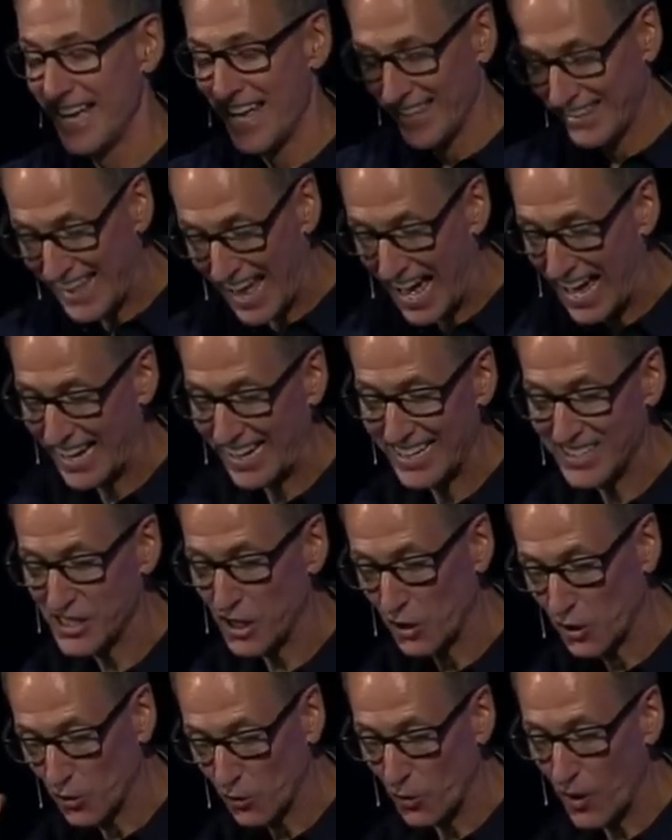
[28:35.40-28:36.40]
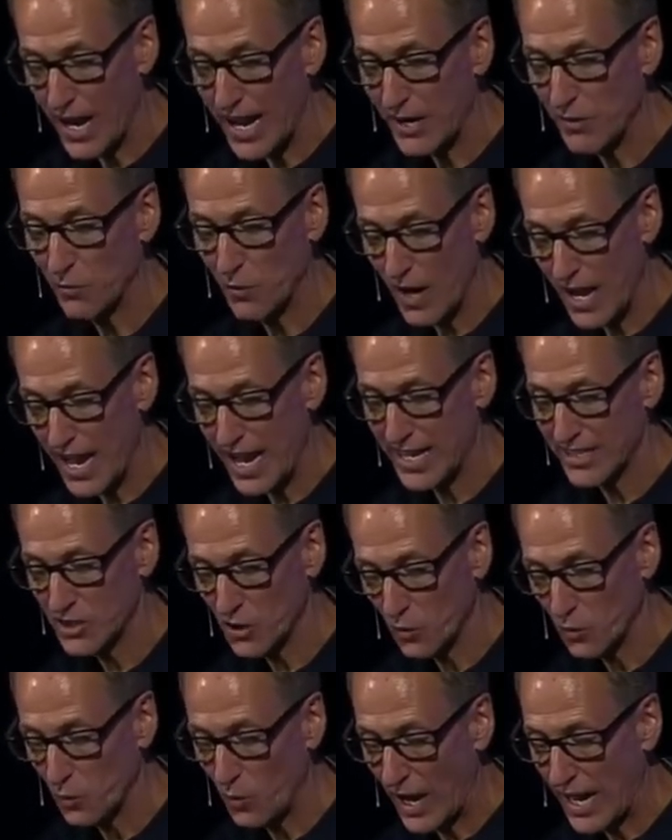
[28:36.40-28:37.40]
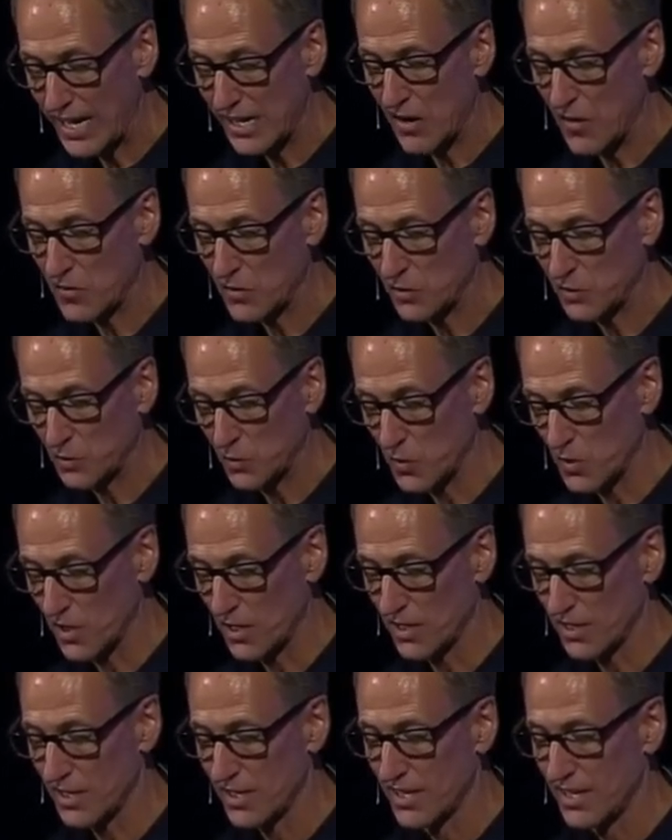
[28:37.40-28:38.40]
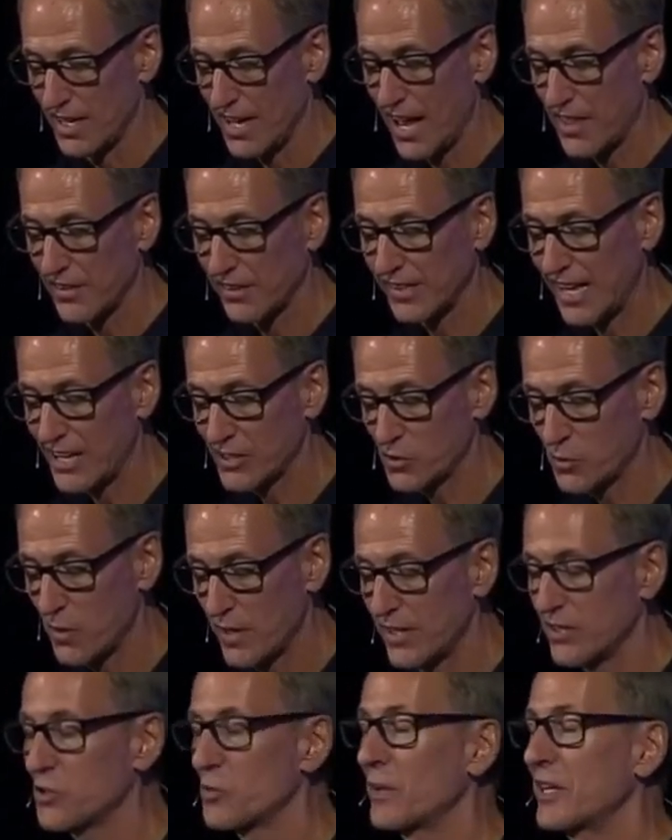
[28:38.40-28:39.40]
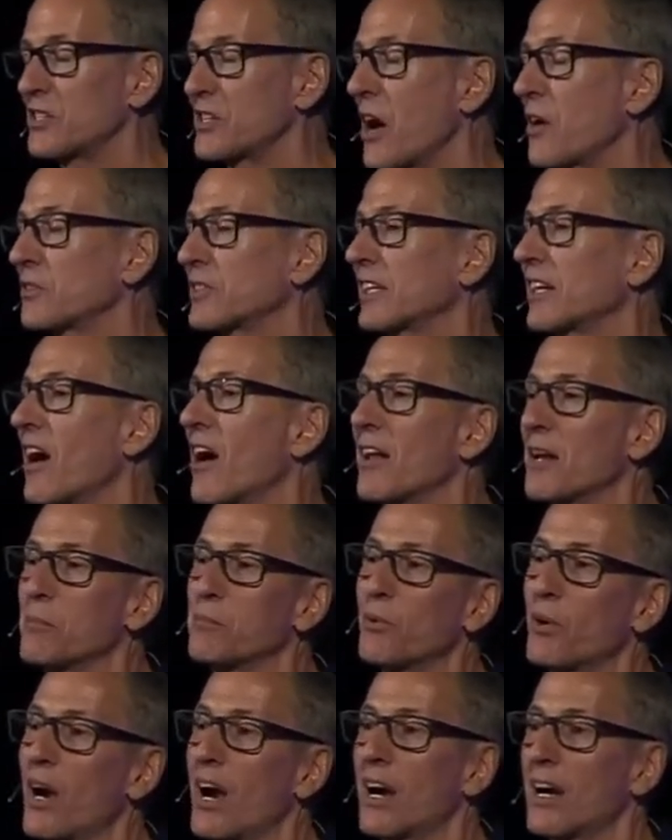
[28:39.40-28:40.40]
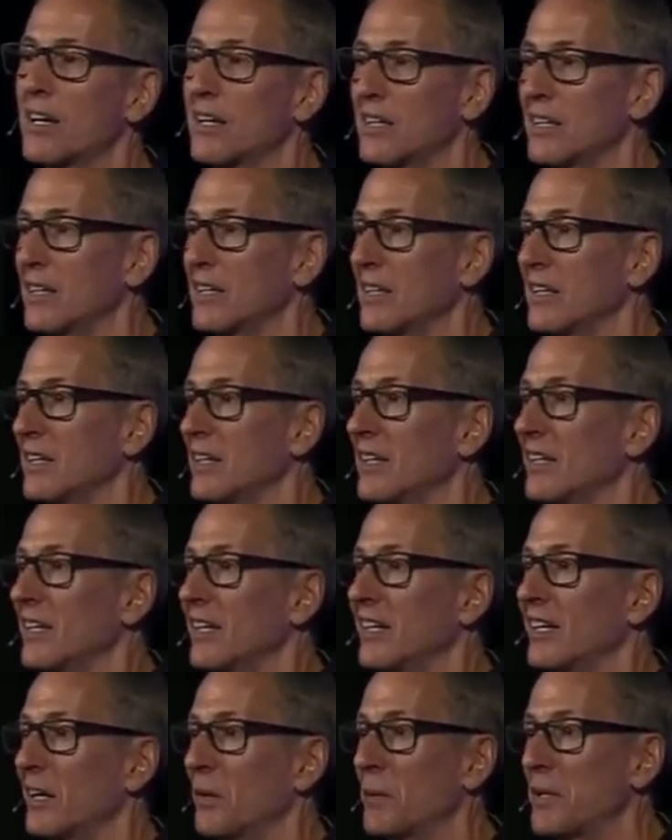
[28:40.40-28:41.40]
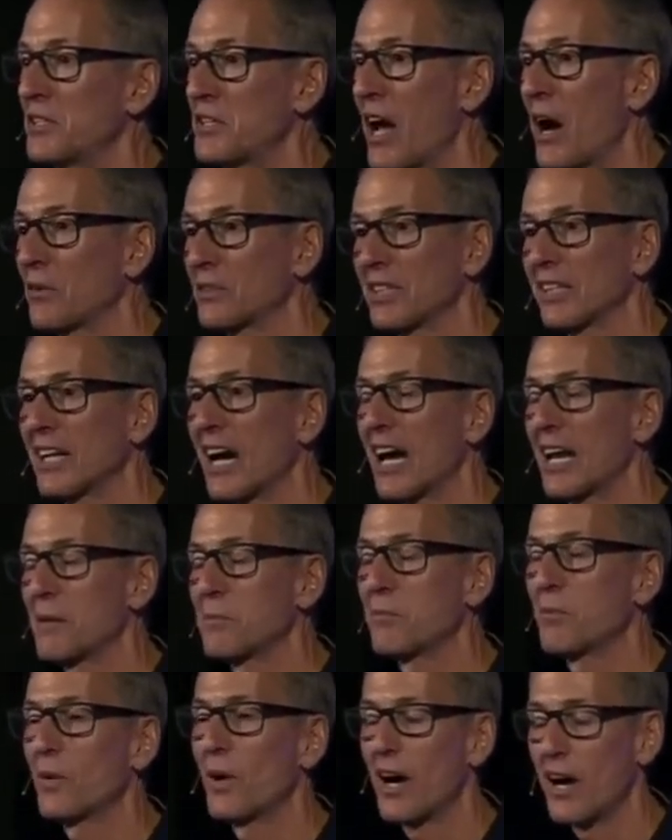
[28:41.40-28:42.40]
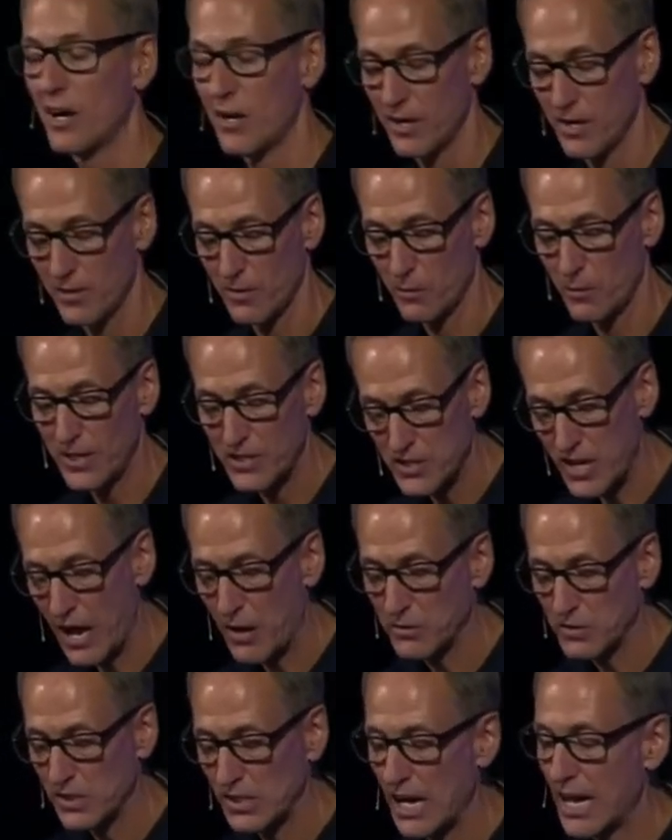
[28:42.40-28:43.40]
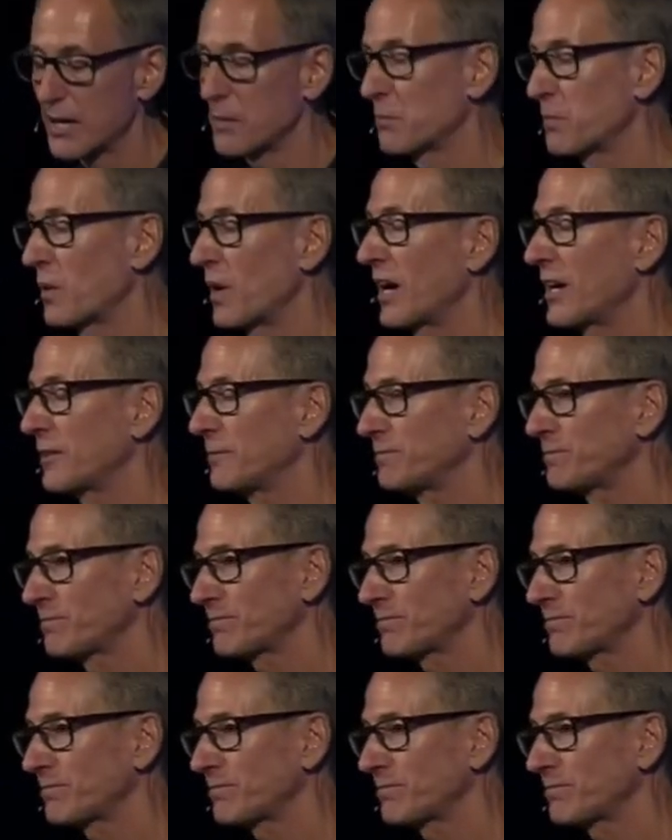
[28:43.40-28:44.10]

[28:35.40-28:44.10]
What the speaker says: That is a great way to wait on the Lord. And the last one is reach out to God in prayer. Reach out to God in prayer. Reach out to God in prayer.